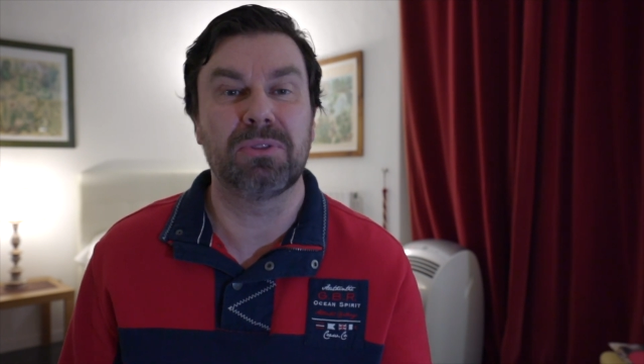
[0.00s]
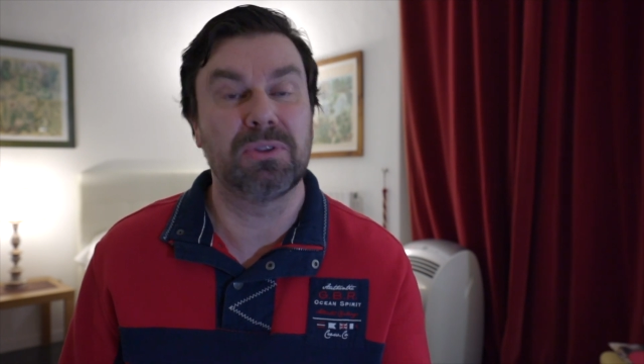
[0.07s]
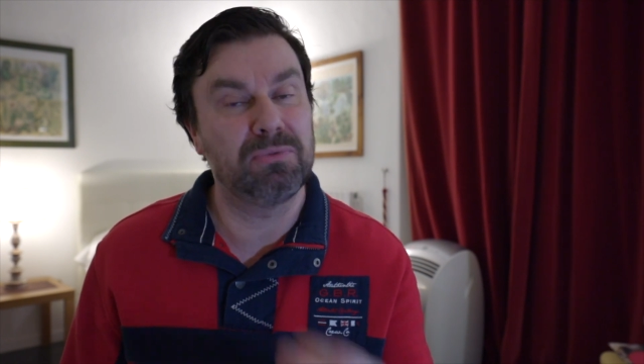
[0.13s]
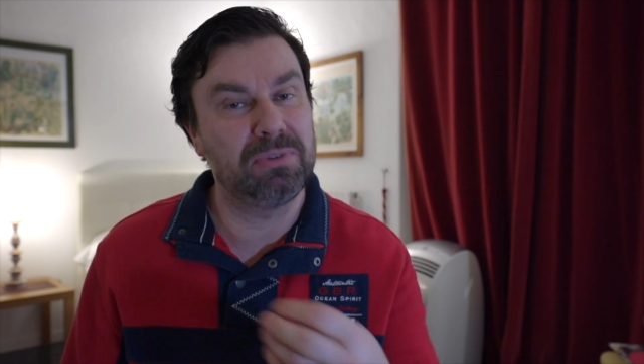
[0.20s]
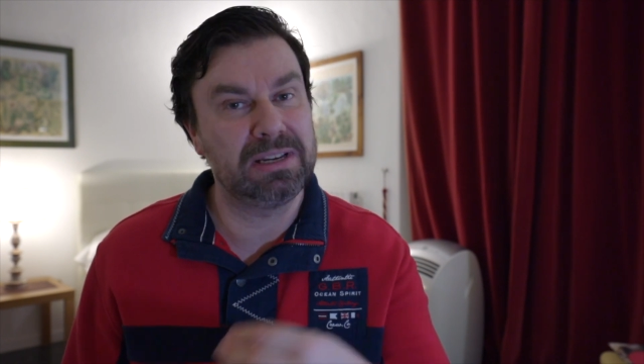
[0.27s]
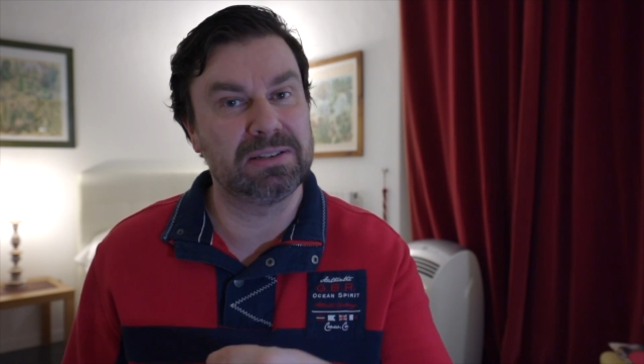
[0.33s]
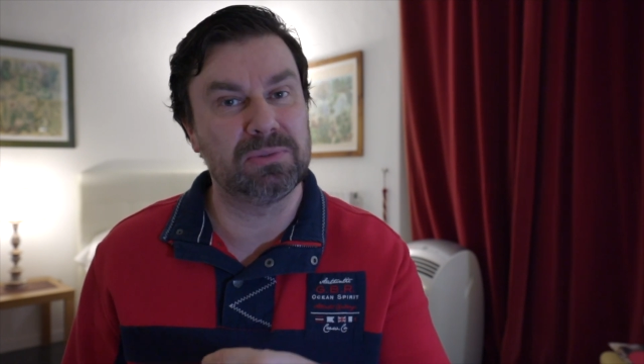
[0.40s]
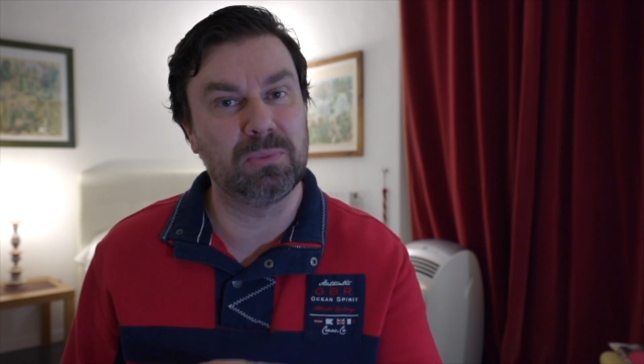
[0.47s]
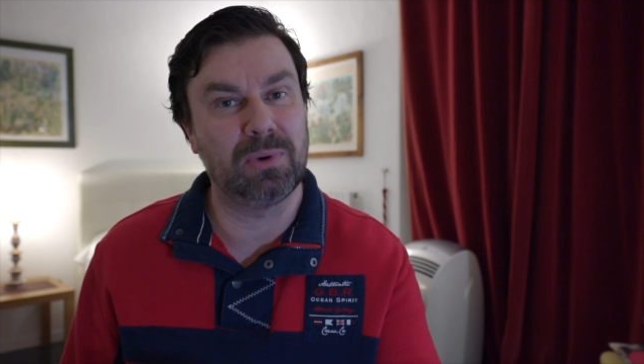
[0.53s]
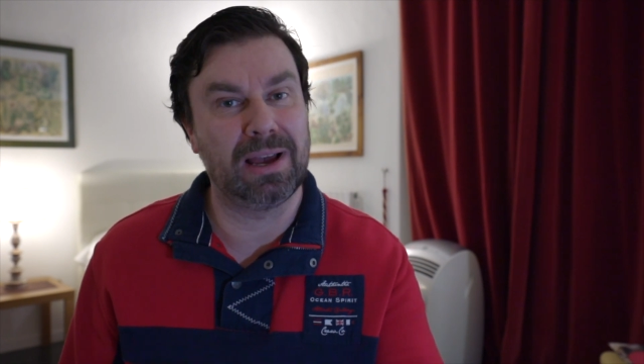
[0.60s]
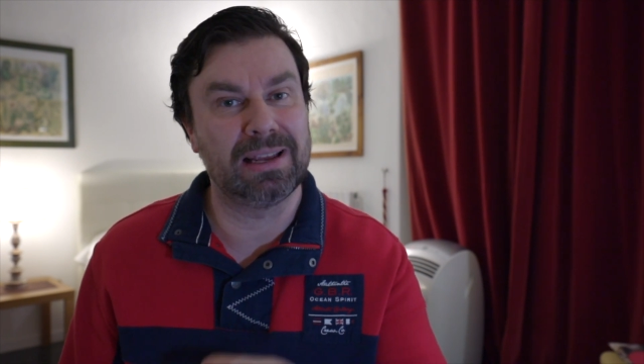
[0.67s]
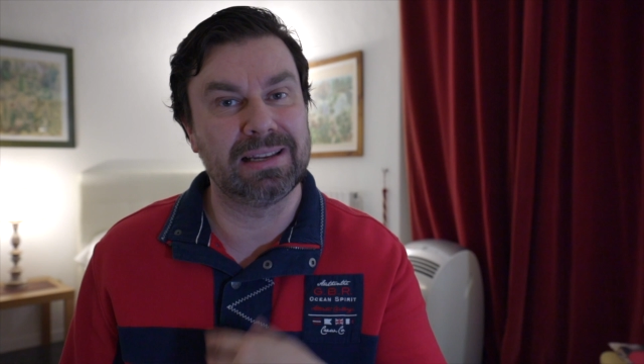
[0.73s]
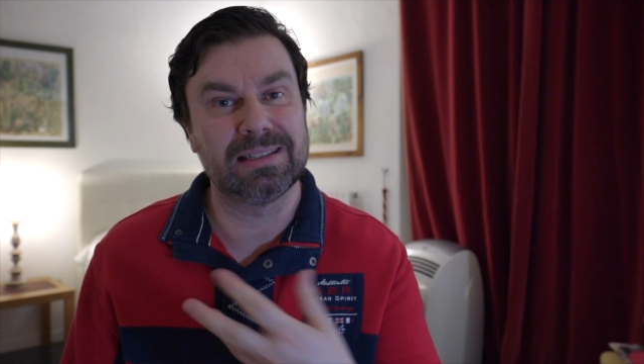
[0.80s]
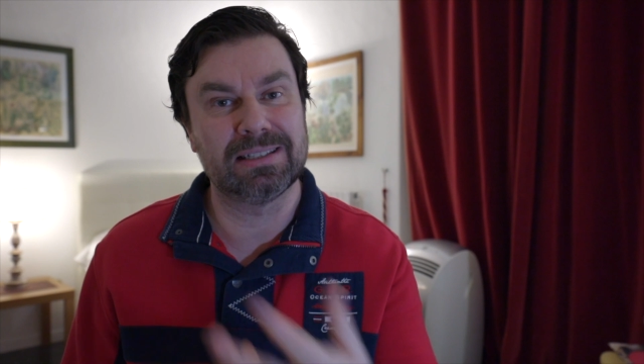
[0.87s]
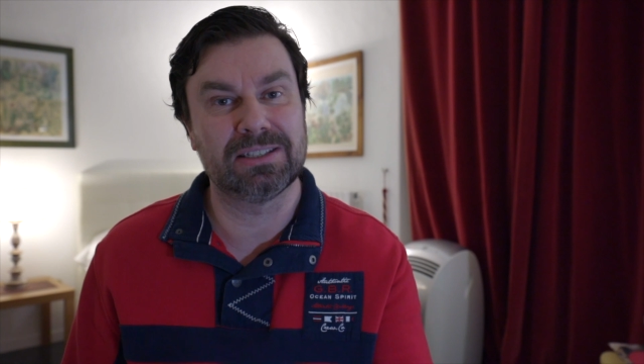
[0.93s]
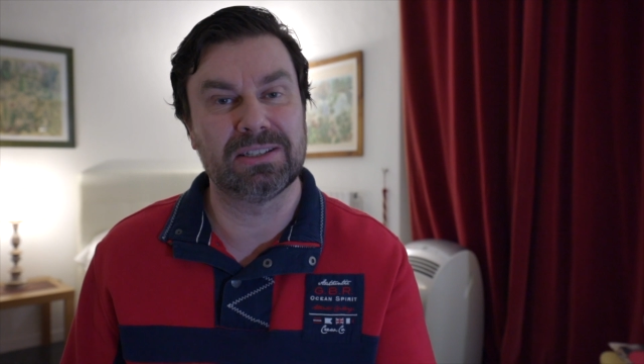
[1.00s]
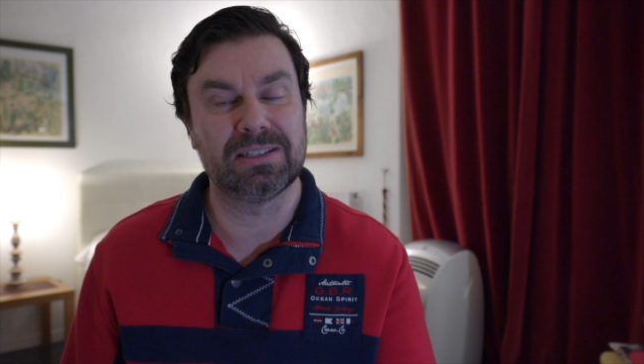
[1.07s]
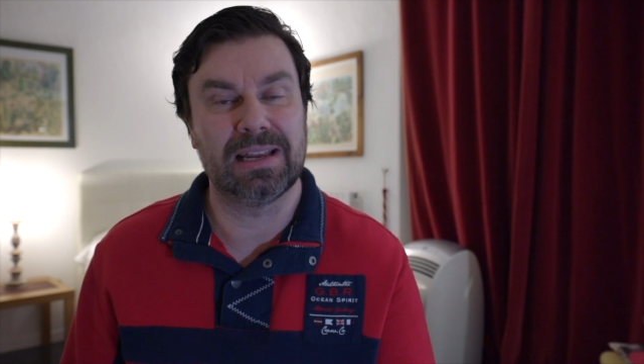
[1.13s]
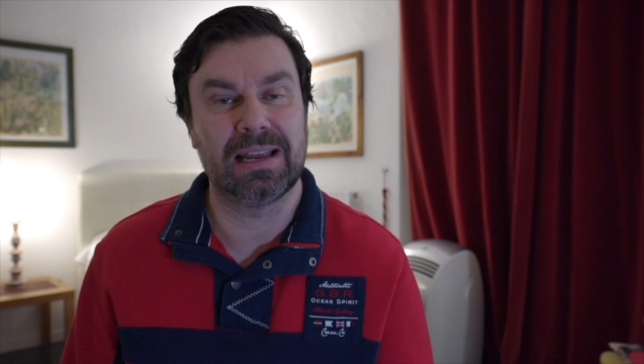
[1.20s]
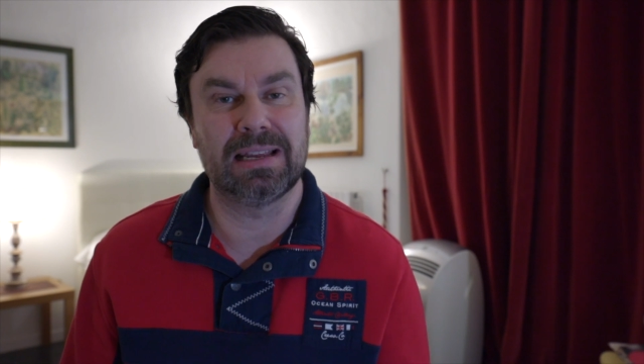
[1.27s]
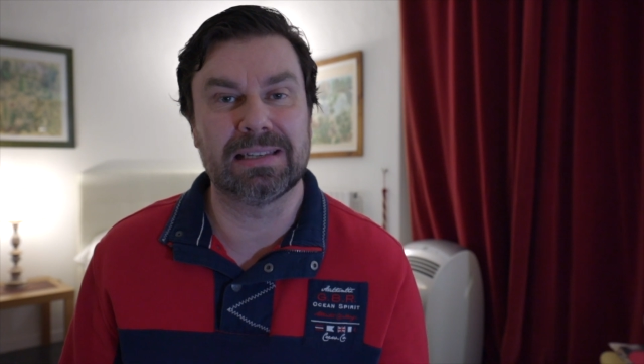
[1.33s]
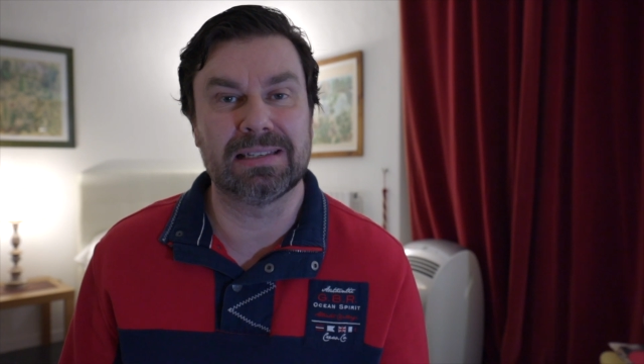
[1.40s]
The reason why
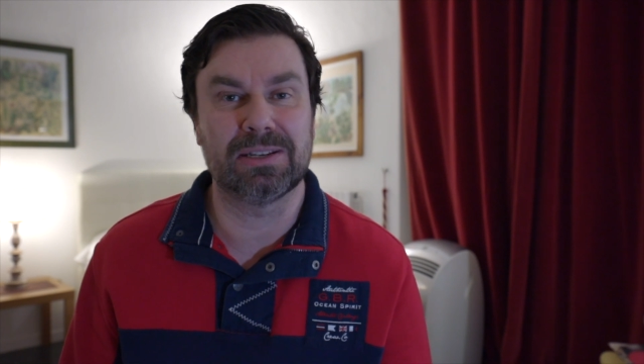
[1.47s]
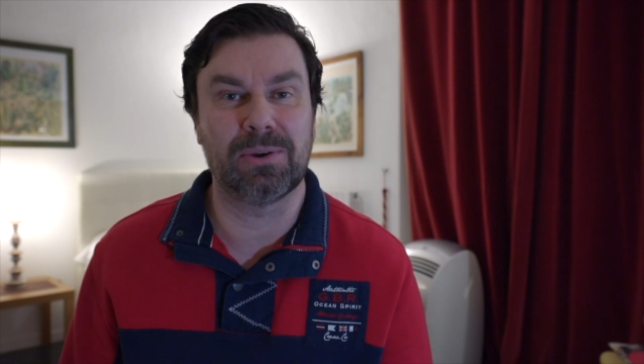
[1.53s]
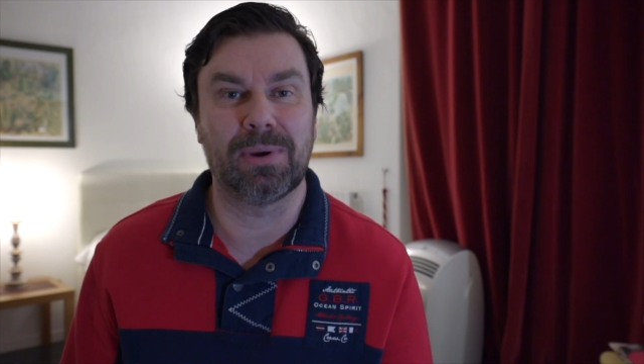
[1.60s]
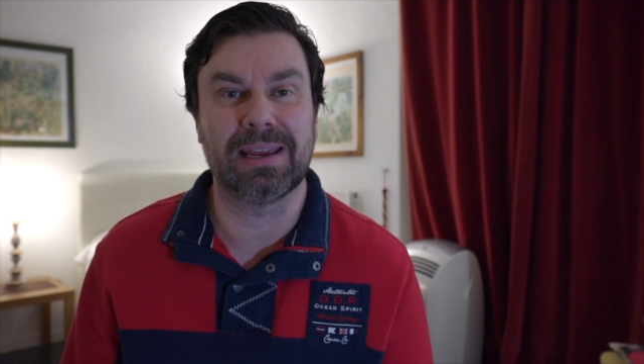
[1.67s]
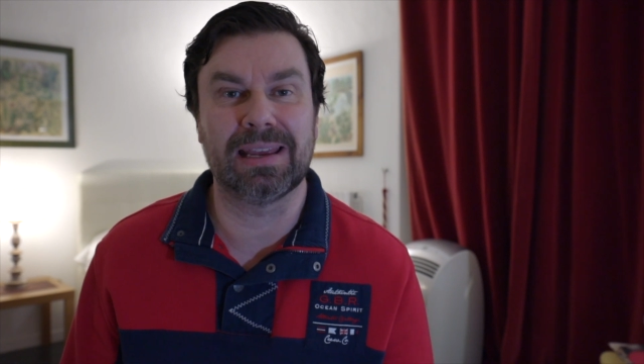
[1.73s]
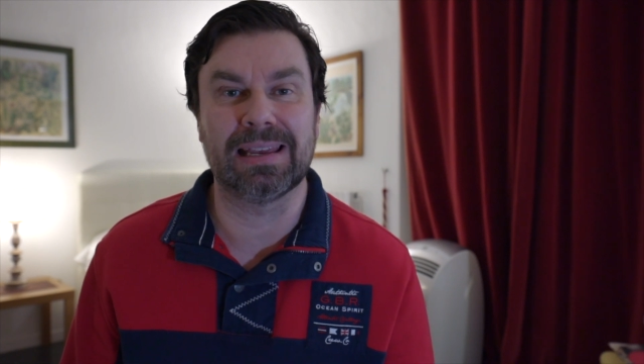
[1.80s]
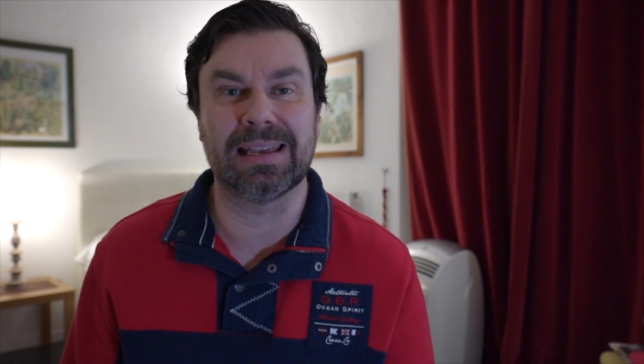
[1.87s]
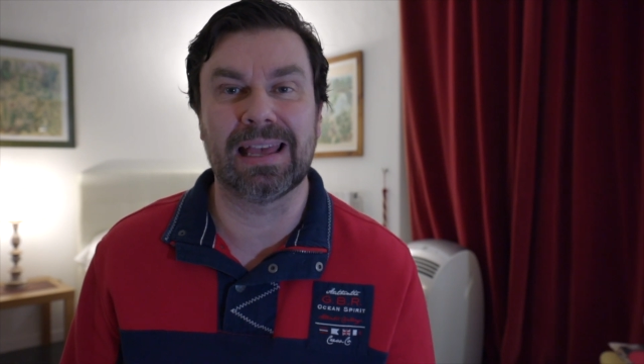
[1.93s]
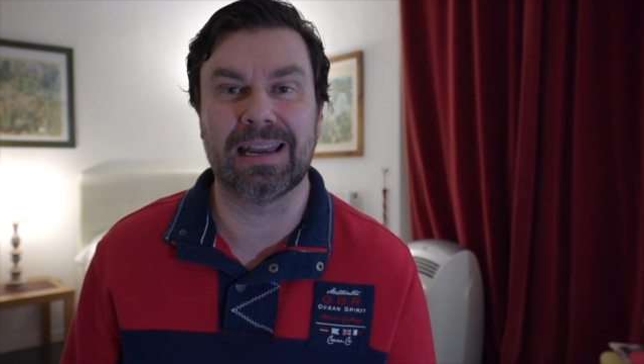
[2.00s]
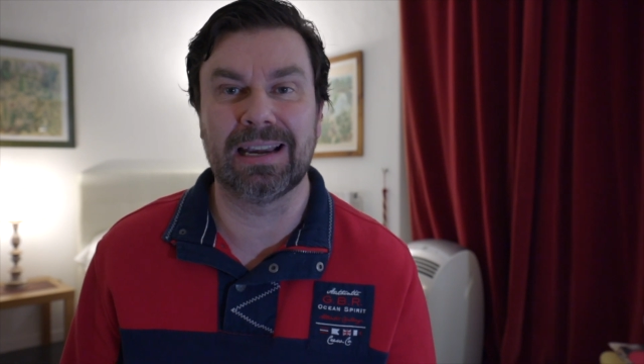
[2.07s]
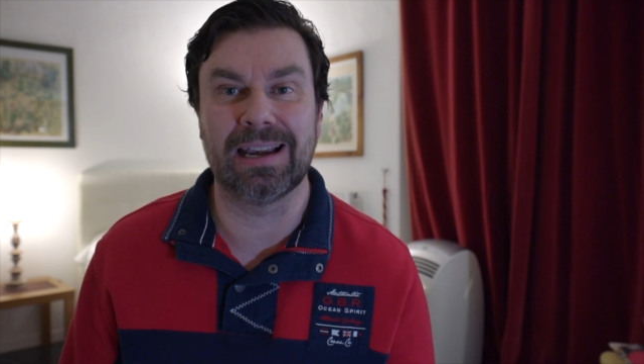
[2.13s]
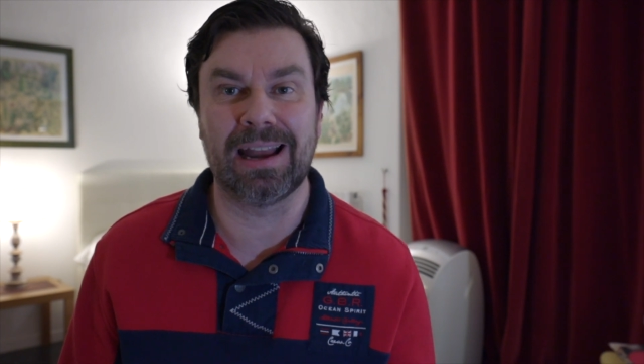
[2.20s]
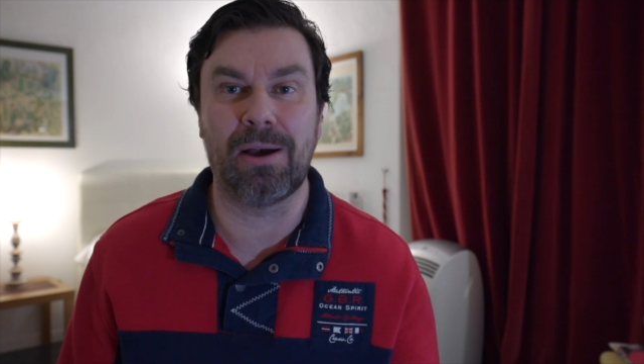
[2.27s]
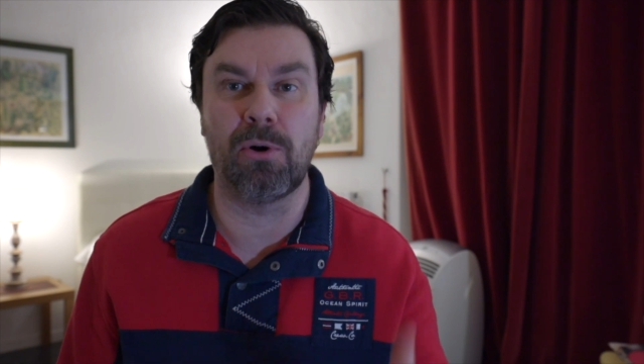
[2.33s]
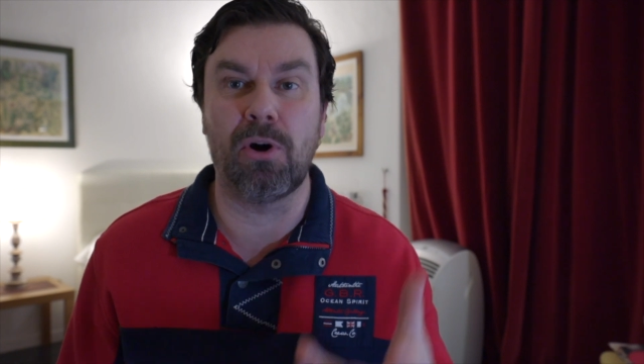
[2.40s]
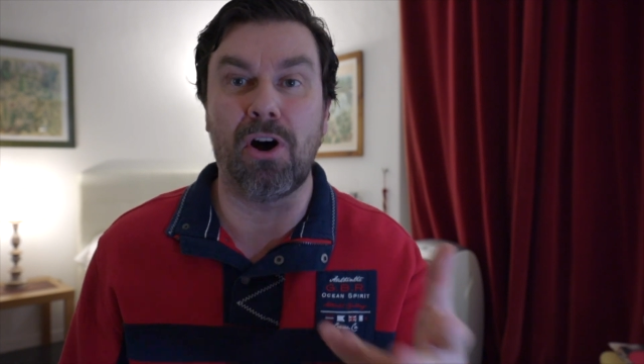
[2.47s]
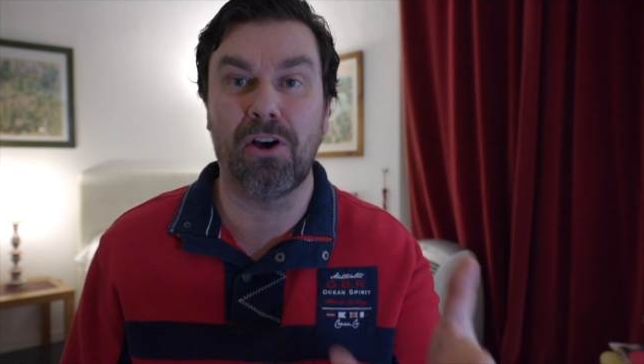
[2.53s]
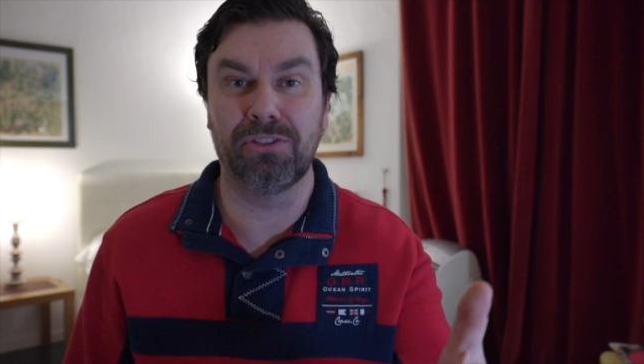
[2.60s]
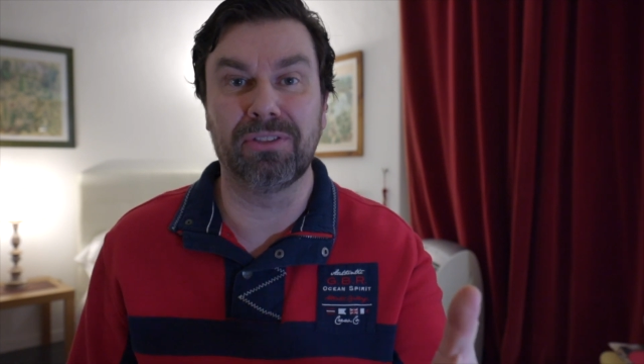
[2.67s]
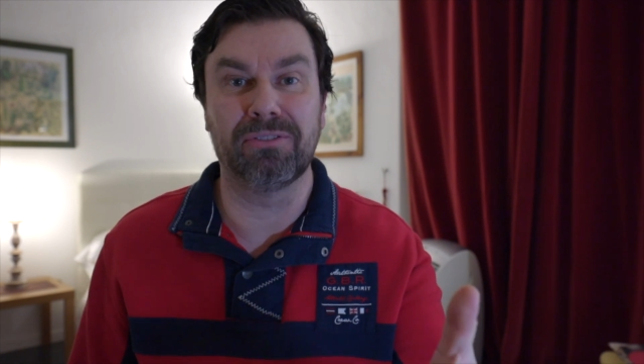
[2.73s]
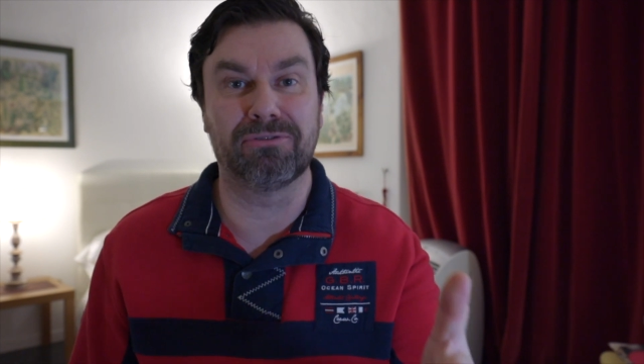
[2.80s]
is, is so I can get it out on the